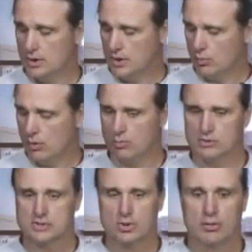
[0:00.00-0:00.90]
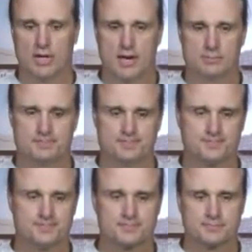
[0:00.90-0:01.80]
what was going on.
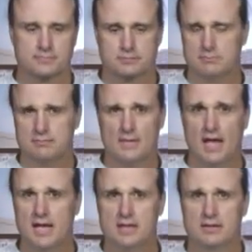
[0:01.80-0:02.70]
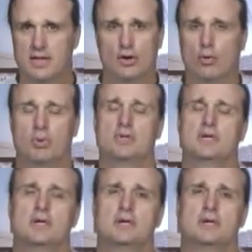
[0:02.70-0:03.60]
And they openly